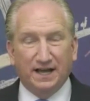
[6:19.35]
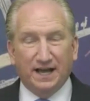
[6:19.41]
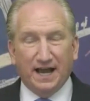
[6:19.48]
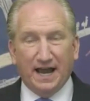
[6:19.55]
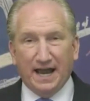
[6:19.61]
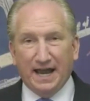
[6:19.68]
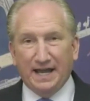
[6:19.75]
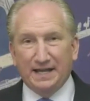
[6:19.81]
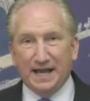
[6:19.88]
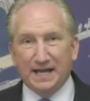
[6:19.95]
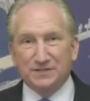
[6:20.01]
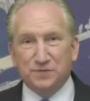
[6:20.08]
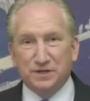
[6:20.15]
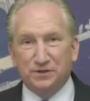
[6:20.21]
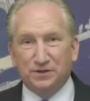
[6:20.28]
And
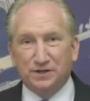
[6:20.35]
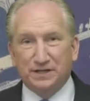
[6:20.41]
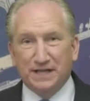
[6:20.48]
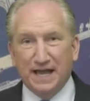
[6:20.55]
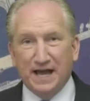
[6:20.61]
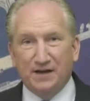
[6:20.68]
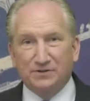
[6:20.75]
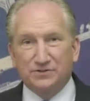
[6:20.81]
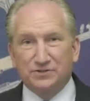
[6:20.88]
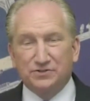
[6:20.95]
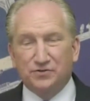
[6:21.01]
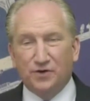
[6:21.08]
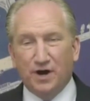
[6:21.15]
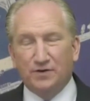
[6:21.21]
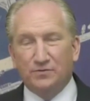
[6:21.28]
as we look now to
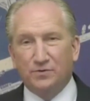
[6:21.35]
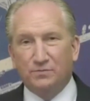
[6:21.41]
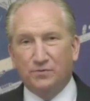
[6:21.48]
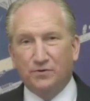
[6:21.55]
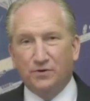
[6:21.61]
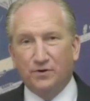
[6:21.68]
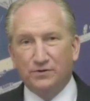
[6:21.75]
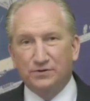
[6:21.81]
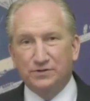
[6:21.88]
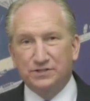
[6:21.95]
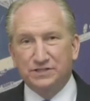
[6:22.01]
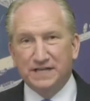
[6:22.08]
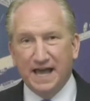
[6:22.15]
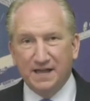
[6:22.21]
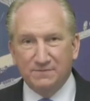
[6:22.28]
try to approach
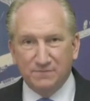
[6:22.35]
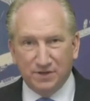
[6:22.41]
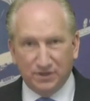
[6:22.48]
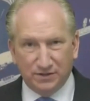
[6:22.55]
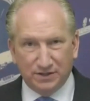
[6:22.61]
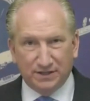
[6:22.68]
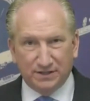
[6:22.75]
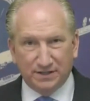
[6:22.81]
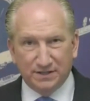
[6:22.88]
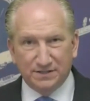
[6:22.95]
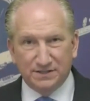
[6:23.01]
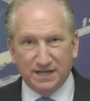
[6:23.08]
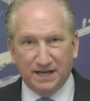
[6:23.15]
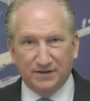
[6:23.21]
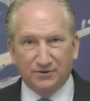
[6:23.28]
10 million
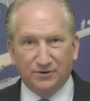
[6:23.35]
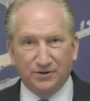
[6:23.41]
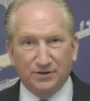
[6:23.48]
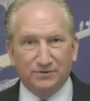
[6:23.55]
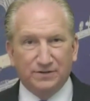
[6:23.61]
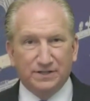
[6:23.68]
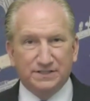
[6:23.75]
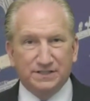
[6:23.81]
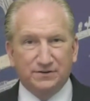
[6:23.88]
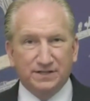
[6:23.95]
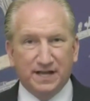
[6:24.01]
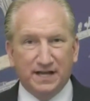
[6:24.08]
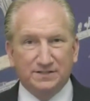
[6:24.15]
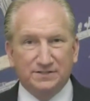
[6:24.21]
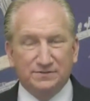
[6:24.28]
container units here in the
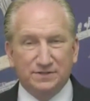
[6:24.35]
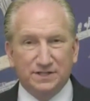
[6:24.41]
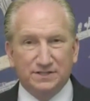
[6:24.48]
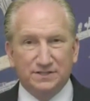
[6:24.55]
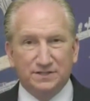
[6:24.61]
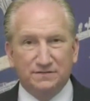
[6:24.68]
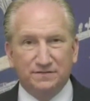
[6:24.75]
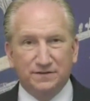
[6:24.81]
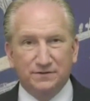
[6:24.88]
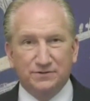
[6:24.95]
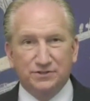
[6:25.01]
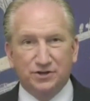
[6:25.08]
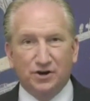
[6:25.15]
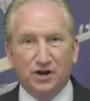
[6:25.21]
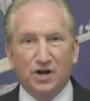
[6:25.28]
not too distant
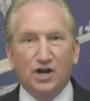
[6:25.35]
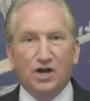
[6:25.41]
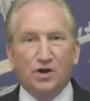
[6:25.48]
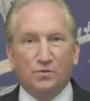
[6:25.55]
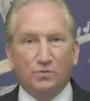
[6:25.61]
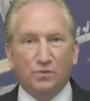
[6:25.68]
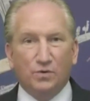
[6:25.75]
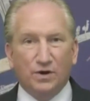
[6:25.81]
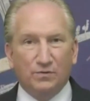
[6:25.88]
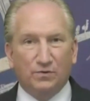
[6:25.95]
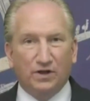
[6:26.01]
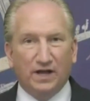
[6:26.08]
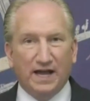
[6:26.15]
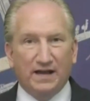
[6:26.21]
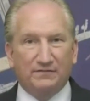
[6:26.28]
future, we will
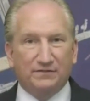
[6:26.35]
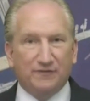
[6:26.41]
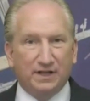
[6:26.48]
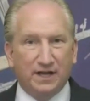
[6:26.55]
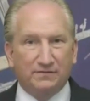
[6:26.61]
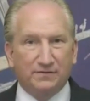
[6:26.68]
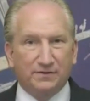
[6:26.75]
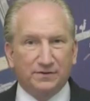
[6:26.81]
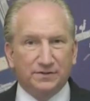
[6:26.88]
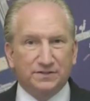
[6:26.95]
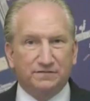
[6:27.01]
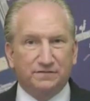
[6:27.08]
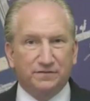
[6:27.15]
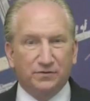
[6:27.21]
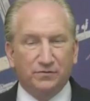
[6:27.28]
have levels of
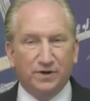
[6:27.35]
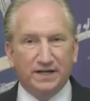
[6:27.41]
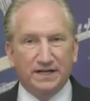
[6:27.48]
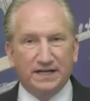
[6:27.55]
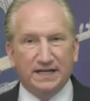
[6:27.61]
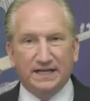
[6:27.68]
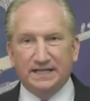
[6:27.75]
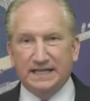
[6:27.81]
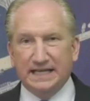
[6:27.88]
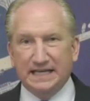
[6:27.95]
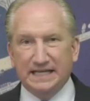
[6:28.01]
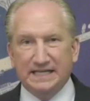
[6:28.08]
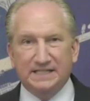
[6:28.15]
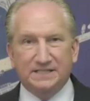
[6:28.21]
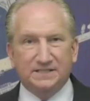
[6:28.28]
fluidity and
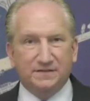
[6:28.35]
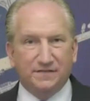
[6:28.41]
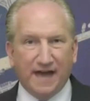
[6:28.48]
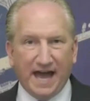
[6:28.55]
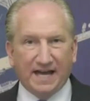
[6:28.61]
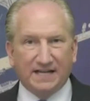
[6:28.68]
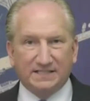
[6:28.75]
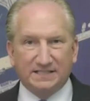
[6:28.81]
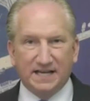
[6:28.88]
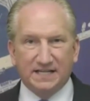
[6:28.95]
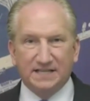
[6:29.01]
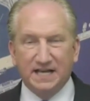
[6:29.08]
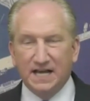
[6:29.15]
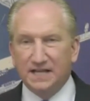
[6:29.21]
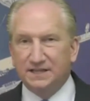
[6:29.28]
ease of
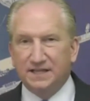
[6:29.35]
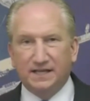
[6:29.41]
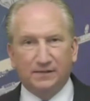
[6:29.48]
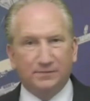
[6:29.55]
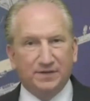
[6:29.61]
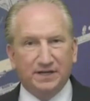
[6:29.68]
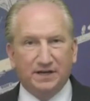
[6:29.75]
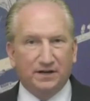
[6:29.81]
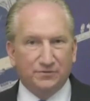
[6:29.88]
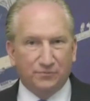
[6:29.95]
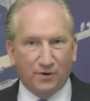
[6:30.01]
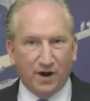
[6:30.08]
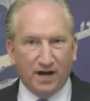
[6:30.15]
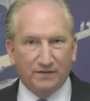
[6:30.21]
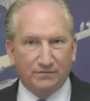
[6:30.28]
access that'll be
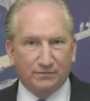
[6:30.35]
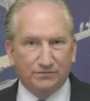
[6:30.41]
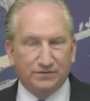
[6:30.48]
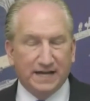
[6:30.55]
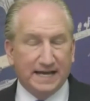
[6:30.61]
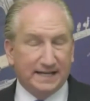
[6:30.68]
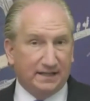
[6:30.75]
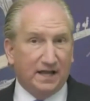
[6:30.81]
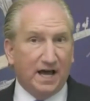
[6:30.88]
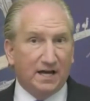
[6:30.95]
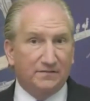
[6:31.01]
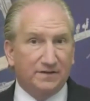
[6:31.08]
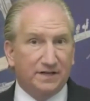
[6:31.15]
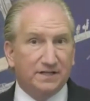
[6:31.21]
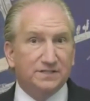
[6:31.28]
unrivaled. And a lot
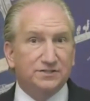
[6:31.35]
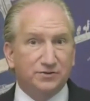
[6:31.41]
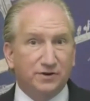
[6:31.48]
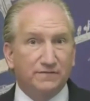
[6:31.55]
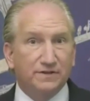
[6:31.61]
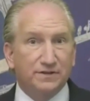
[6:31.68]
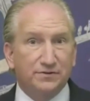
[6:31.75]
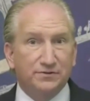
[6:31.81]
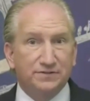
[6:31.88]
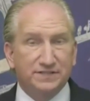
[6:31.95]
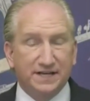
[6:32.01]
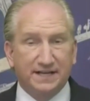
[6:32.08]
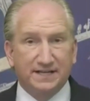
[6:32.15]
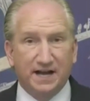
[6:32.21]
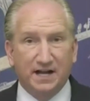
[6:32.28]
of it is driven through
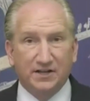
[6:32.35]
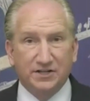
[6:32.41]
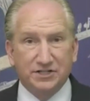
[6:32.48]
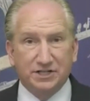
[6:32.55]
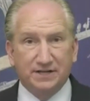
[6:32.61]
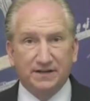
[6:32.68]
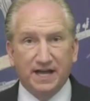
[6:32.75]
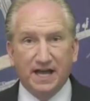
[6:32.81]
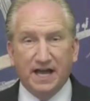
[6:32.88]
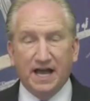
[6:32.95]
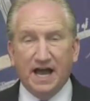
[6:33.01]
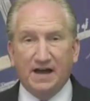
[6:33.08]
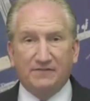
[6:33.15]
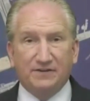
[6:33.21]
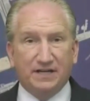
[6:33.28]
technology,
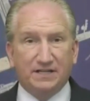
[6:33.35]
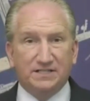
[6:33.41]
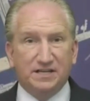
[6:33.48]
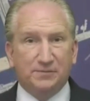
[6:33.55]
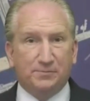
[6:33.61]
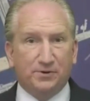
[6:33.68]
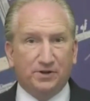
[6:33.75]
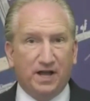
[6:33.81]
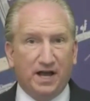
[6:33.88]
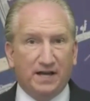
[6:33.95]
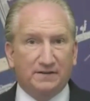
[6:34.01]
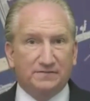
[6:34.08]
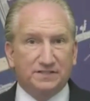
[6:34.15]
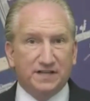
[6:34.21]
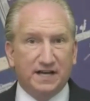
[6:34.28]
having a deeper
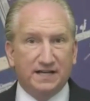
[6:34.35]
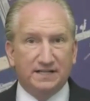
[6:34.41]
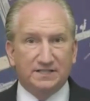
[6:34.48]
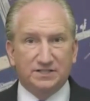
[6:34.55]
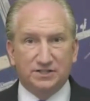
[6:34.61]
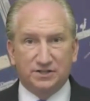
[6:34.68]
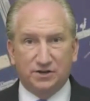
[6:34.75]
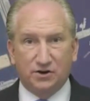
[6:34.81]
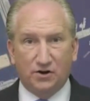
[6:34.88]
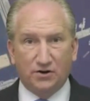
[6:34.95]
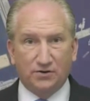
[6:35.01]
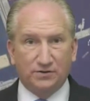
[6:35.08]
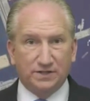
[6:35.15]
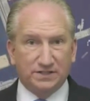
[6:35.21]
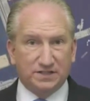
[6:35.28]
line of sight as to the
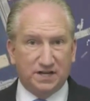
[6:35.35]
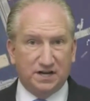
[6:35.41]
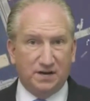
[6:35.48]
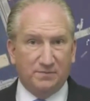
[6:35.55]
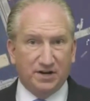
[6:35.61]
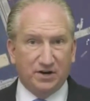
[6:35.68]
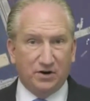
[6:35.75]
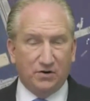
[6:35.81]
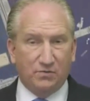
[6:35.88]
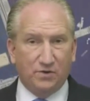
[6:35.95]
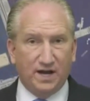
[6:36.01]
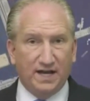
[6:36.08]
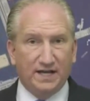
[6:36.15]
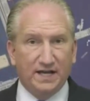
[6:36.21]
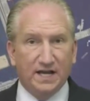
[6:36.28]
cargo that's coming our
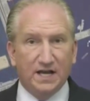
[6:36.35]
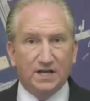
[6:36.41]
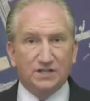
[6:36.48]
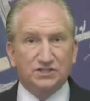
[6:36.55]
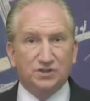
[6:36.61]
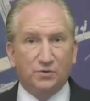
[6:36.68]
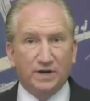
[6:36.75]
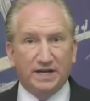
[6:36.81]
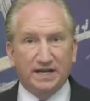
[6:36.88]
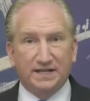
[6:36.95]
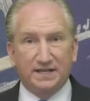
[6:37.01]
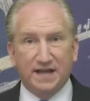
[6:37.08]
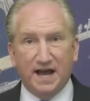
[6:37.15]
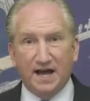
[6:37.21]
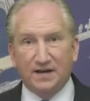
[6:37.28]
way, so we
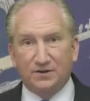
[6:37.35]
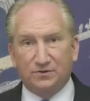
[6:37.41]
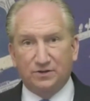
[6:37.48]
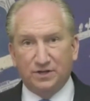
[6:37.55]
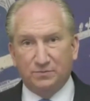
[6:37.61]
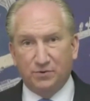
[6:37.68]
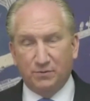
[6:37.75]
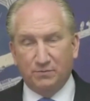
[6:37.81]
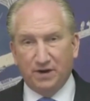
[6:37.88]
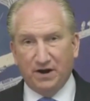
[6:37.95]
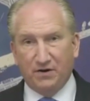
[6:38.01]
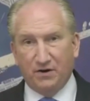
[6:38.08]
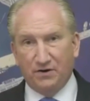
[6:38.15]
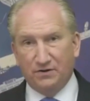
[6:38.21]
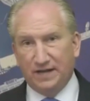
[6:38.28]
can not only
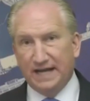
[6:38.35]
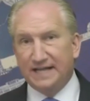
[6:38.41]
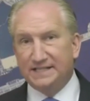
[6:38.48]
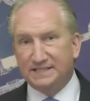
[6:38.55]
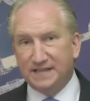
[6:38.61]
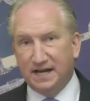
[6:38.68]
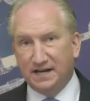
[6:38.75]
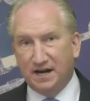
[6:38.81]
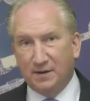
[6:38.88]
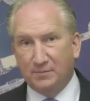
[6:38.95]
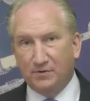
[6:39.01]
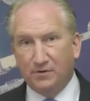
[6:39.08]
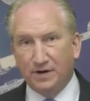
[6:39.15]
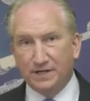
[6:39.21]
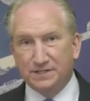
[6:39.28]
prepare our landside
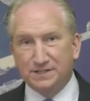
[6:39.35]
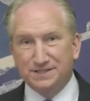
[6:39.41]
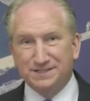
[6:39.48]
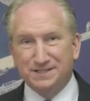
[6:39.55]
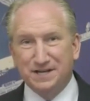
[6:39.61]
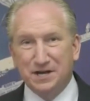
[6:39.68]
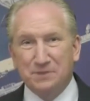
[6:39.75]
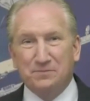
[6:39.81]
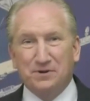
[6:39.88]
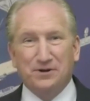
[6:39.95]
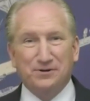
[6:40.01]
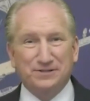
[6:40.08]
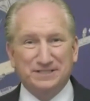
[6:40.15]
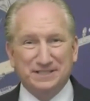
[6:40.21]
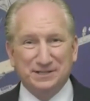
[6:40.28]
operations, but
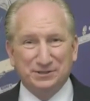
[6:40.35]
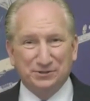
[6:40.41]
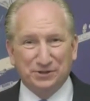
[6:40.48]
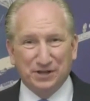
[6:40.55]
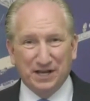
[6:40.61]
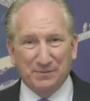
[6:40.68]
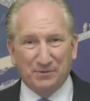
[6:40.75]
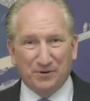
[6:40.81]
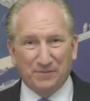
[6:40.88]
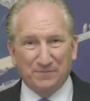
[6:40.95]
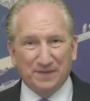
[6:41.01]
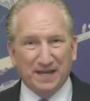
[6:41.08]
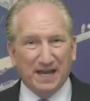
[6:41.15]
our skilled labor.